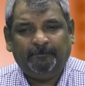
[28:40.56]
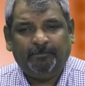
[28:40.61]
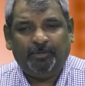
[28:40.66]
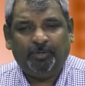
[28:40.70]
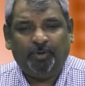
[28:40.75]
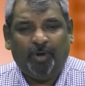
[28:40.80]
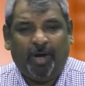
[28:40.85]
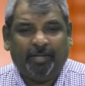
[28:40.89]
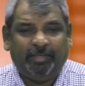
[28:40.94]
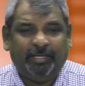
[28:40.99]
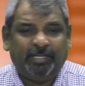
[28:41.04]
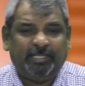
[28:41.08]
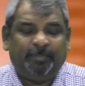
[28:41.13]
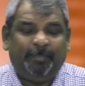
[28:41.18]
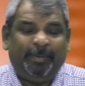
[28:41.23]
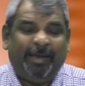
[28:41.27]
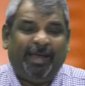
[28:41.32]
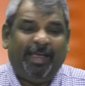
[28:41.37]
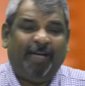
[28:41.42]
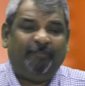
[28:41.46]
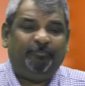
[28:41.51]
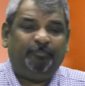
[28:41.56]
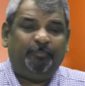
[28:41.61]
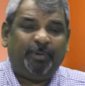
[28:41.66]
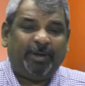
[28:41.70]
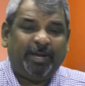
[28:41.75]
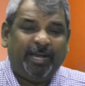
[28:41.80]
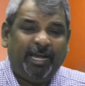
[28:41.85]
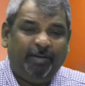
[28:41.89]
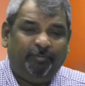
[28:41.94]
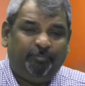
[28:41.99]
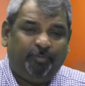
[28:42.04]
You know, others may have
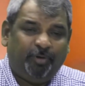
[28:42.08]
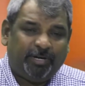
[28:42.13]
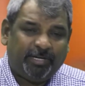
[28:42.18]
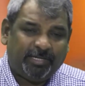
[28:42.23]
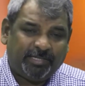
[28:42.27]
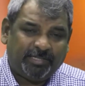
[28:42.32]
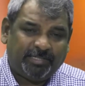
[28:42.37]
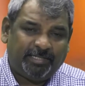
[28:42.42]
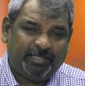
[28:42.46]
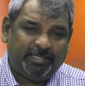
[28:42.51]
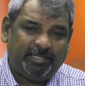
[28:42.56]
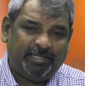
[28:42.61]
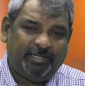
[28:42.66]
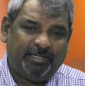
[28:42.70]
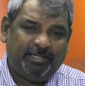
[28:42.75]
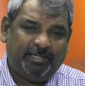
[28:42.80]
prayed for us,